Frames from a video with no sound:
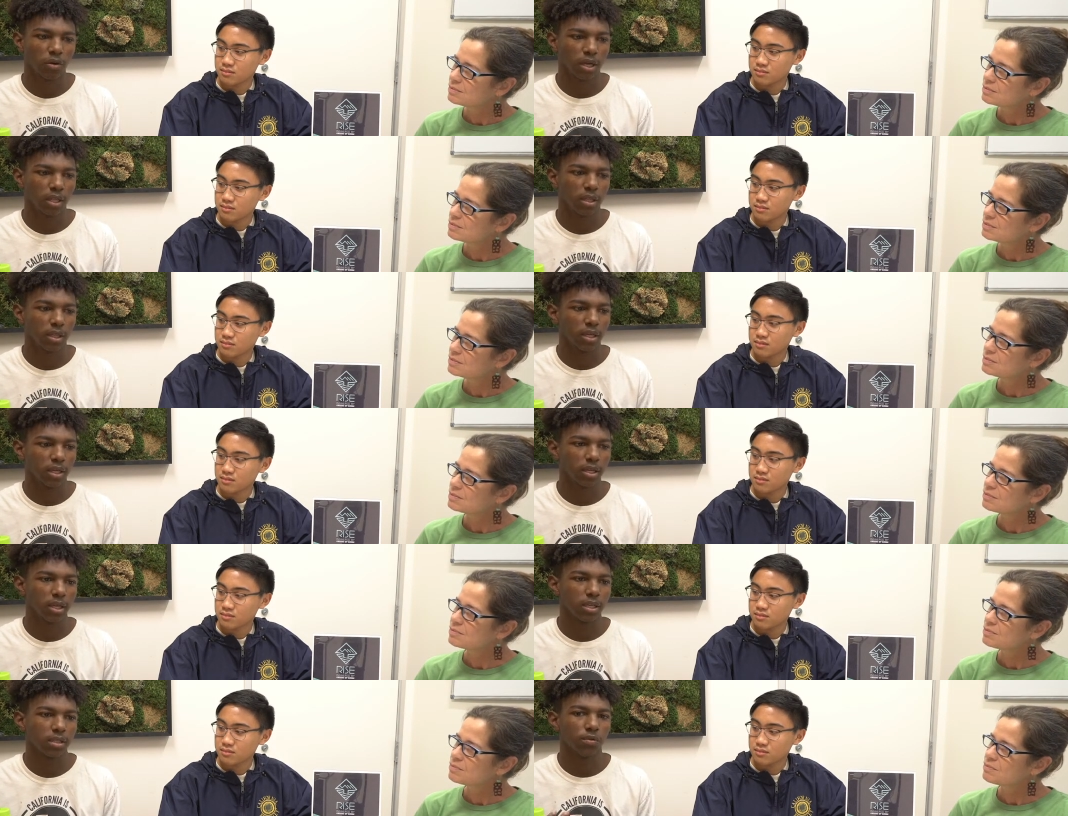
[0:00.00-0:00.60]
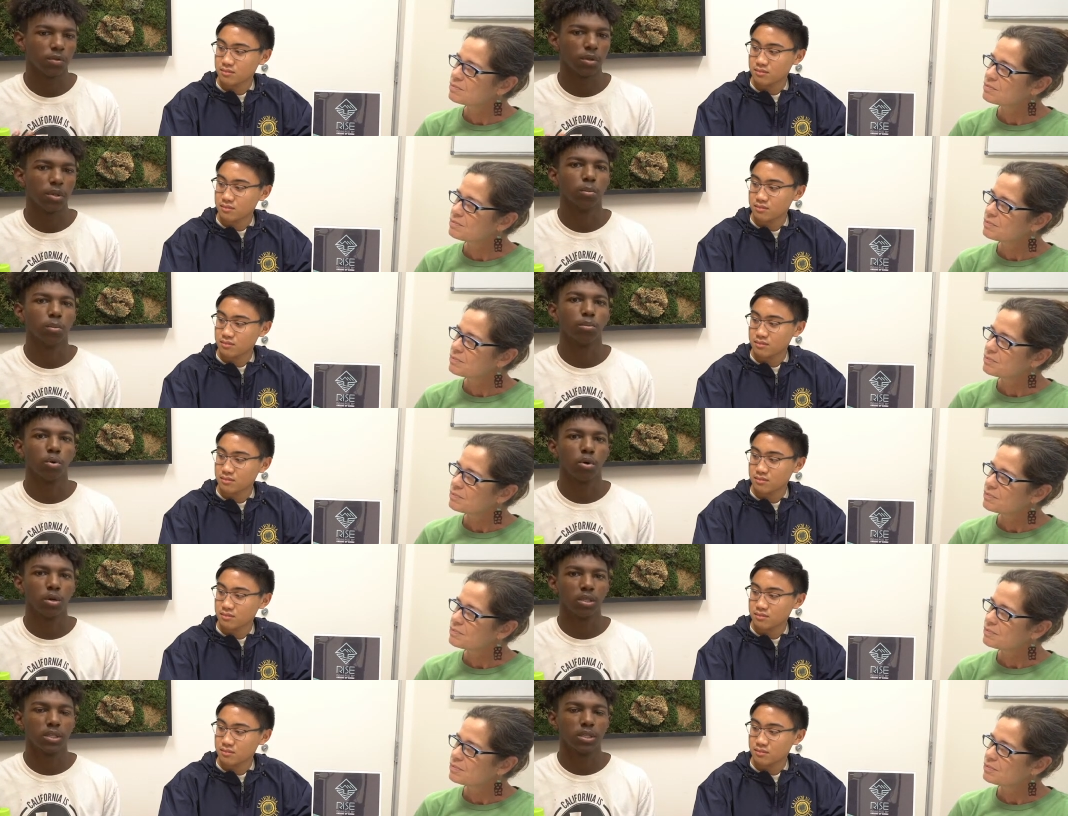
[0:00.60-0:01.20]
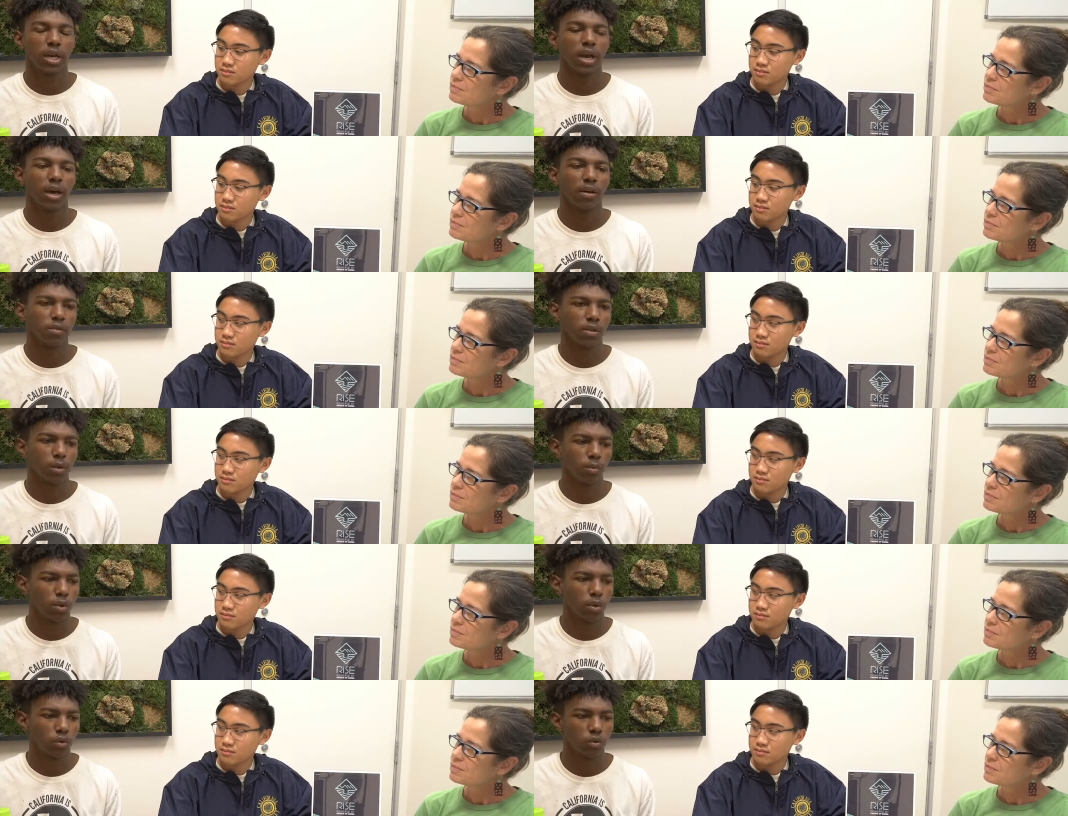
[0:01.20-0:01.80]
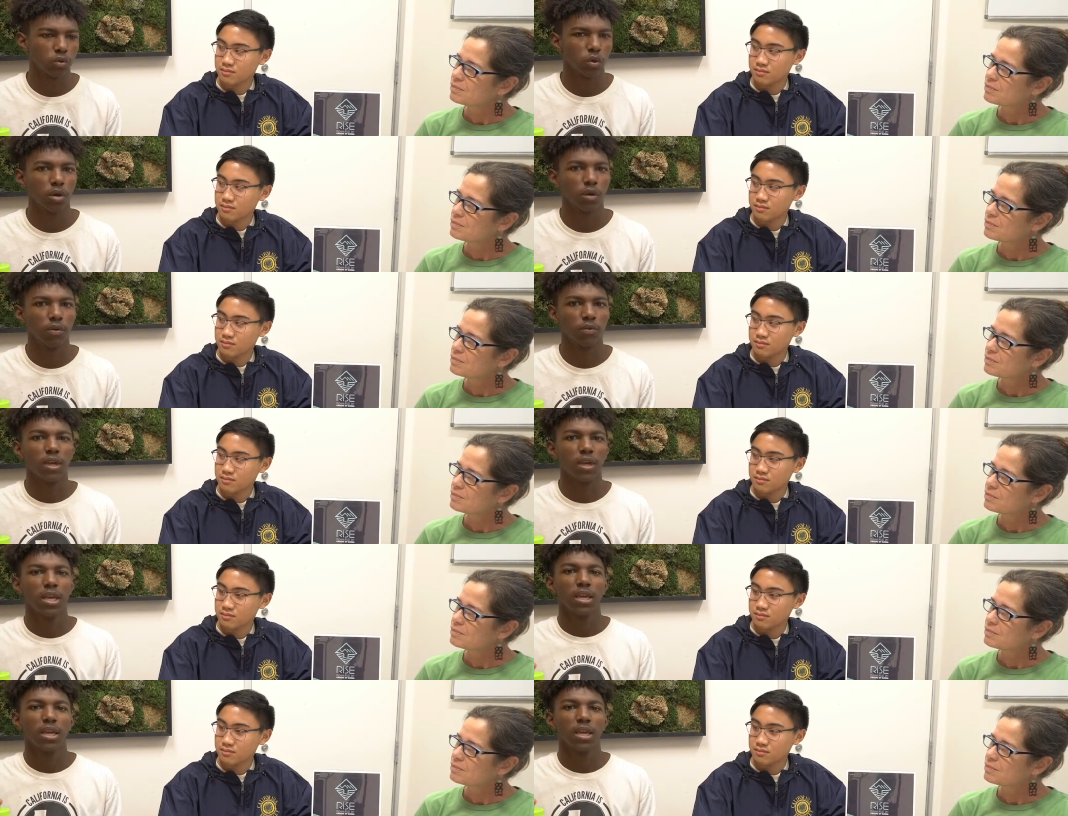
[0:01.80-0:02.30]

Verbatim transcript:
Speaker 1: I think it's really important to have someone who's sort of